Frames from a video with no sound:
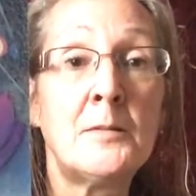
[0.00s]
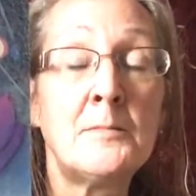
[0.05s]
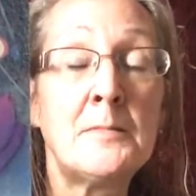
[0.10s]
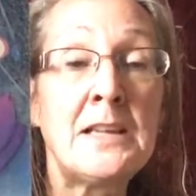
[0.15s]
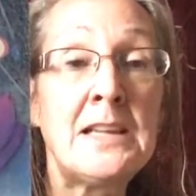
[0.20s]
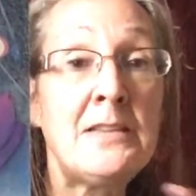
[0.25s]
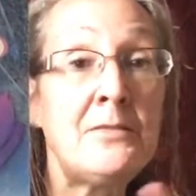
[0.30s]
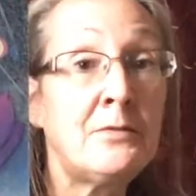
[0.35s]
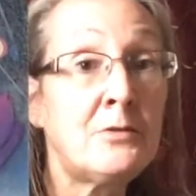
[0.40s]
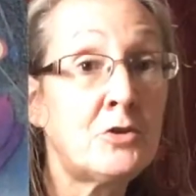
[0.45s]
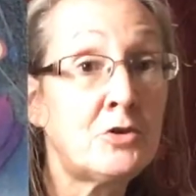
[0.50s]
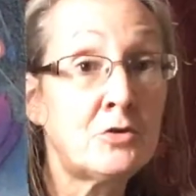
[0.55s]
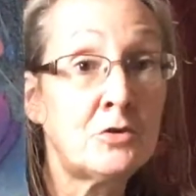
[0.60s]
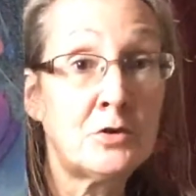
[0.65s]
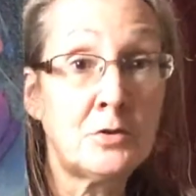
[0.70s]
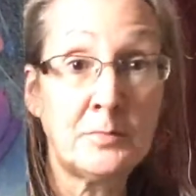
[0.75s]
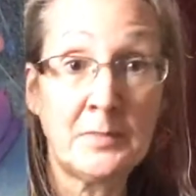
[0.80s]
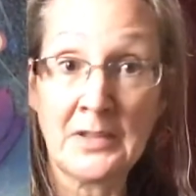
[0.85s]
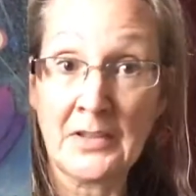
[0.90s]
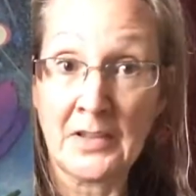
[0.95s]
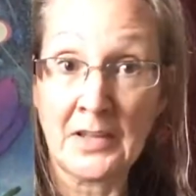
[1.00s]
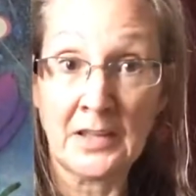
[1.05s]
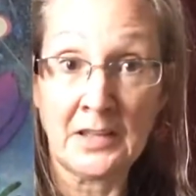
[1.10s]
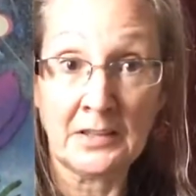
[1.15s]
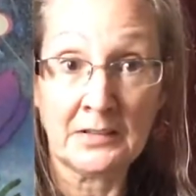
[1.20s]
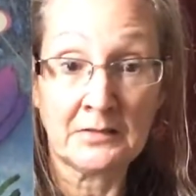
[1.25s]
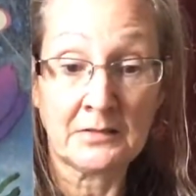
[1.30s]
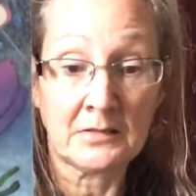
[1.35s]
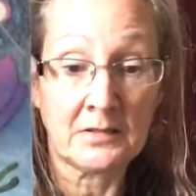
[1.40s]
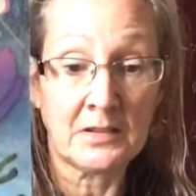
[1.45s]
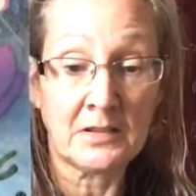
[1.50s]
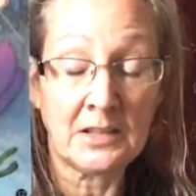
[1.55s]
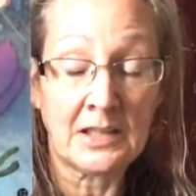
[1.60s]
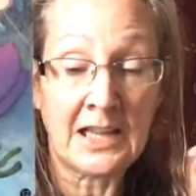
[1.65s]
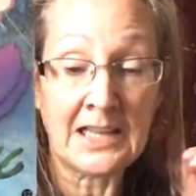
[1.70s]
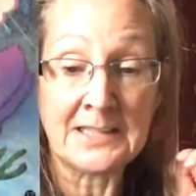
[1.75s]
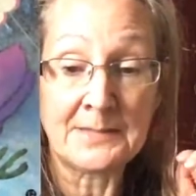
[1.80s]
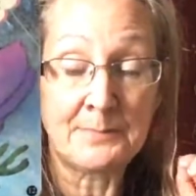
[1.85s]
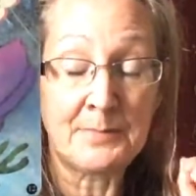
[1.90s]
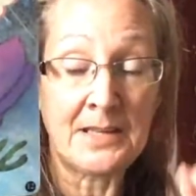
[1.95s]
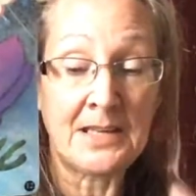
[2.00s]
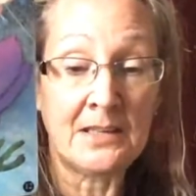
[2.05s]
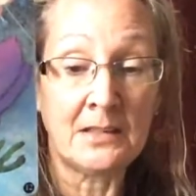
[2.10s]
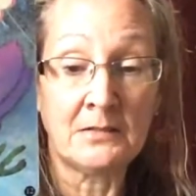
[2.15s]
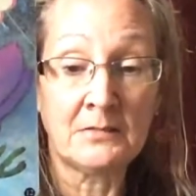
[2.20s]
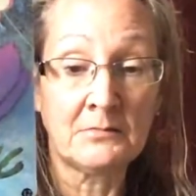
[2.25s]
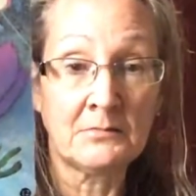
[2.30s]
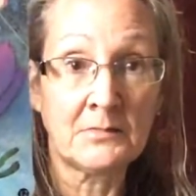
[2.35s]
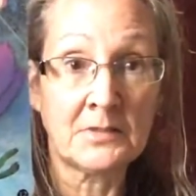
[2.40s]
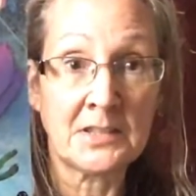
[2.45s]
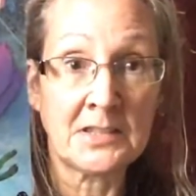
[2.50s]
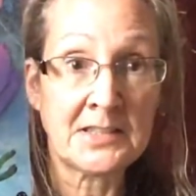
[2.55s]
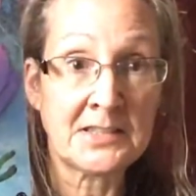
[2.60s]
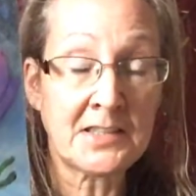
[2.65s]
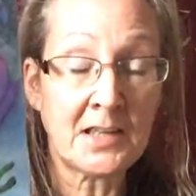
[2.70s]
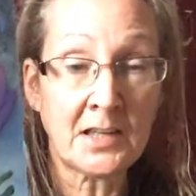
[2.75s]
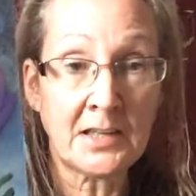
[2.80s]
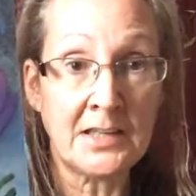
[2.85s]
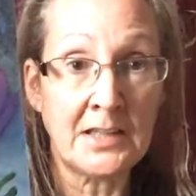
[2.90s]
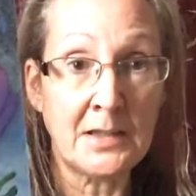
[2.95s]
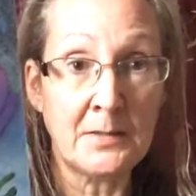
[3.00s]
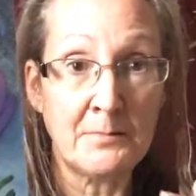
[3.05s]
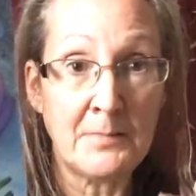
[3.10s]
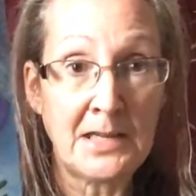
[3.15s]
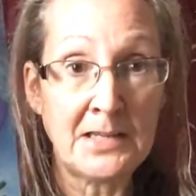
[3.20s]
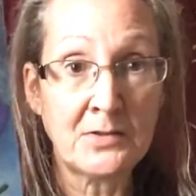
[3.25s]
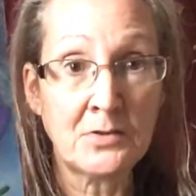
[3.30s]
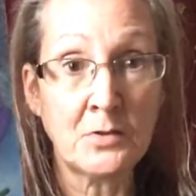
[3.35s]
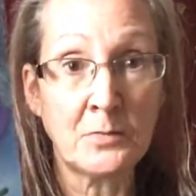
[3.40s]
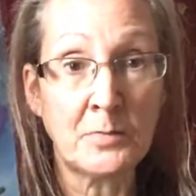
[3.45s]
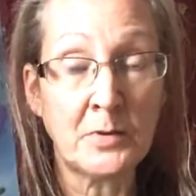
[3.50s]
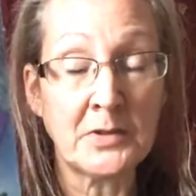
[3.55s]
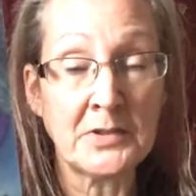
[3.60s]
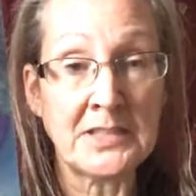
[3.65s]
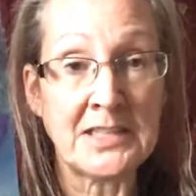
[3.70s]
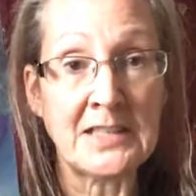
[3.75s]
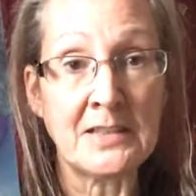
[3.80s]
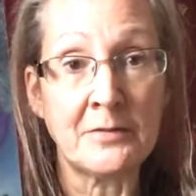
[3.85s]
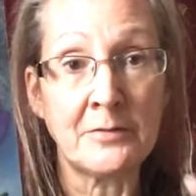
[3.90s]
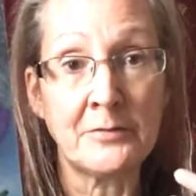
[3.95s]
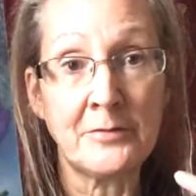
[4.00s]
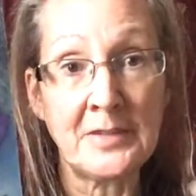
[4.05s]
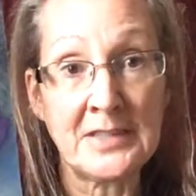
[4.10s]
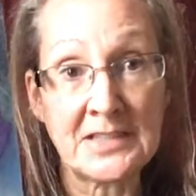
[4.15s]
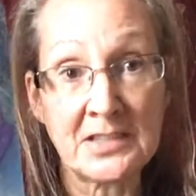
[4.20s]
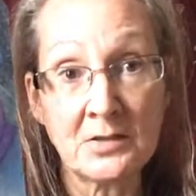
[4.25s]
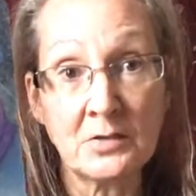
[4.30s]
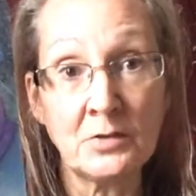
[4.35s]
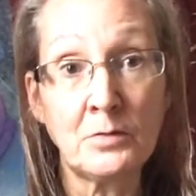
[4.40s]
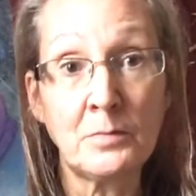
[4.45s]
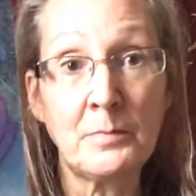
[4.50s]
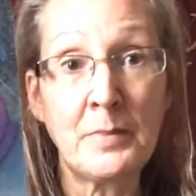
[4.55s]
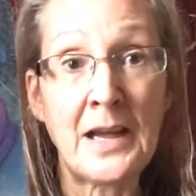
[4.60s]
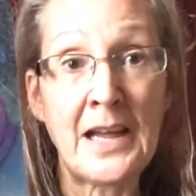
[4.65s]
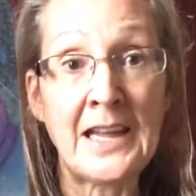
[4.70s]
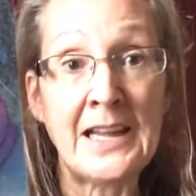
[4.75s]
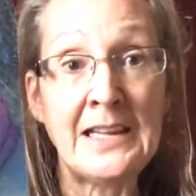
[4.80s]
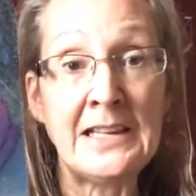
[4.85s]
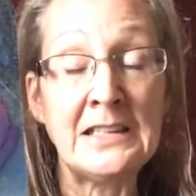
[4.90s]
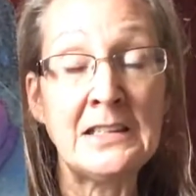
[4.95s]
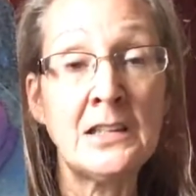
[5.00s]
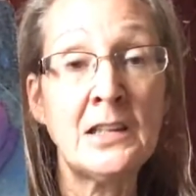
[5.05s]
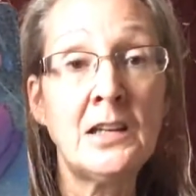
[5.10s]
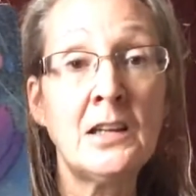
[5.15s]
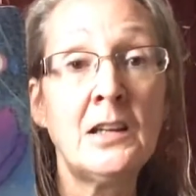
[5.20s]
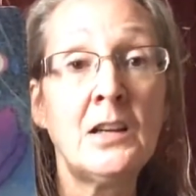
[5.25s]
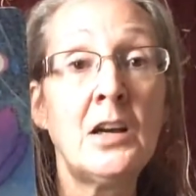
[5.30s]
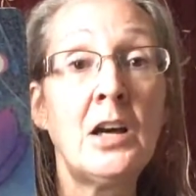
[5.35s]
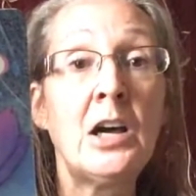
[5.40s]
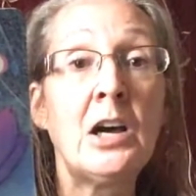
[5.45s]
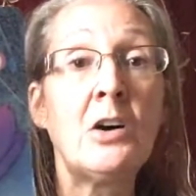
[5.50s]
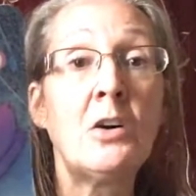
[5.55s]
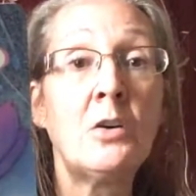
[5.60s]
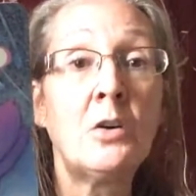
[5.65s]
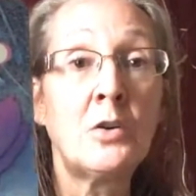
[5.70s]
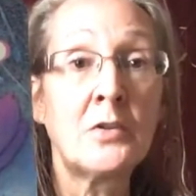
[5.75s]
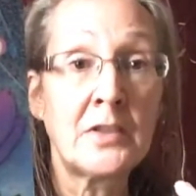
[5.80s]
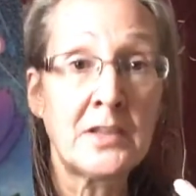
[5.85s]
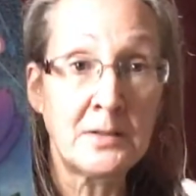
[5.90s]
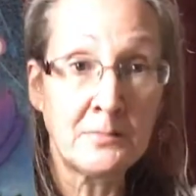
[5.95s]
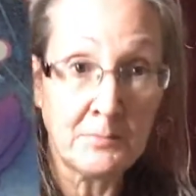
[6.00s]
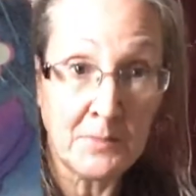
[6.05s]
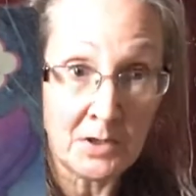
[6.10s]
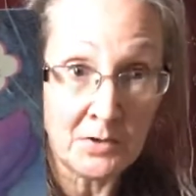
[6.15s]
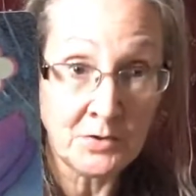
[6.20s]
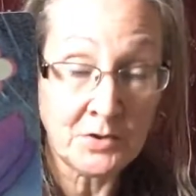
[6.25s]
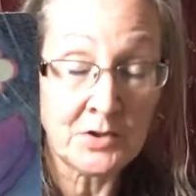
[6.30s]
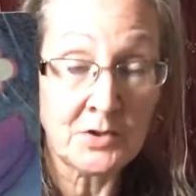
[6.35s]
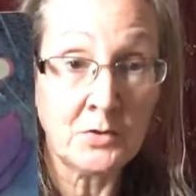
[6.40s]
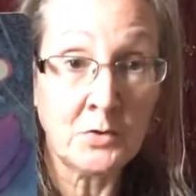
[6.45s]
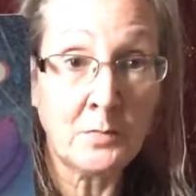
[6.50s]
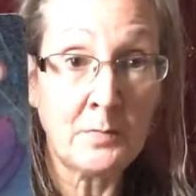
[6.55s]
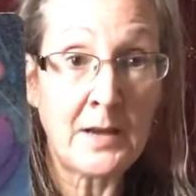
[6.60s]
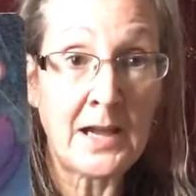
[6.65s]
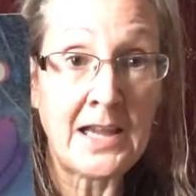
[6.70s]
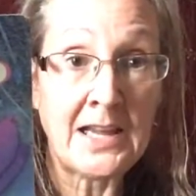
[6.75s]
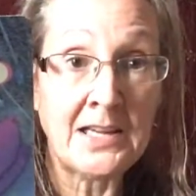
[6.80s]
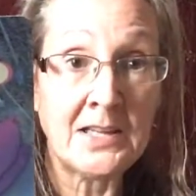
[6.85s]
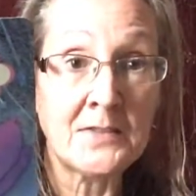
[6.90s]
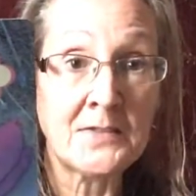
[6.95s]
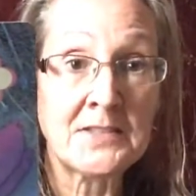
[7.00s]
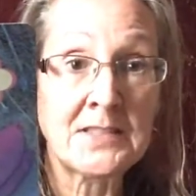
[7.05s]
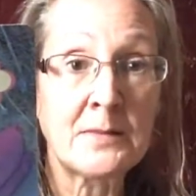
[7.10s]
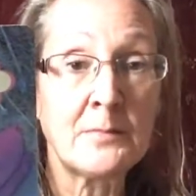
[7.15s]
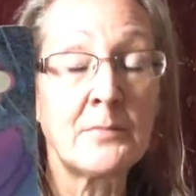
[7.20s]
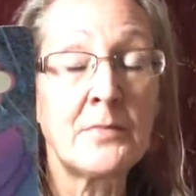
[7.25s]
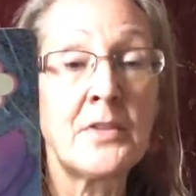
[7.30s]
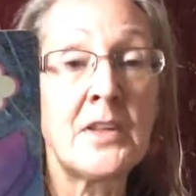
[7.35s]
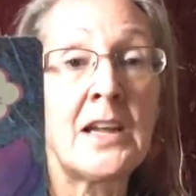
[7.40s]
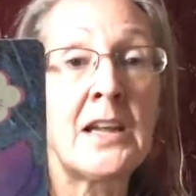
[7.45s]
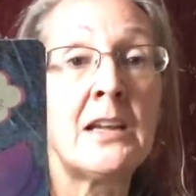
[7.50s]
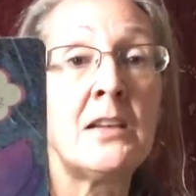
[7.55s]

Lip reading: even trauma that has been stuck in the mental body, the physical pain or the emotional pain of something.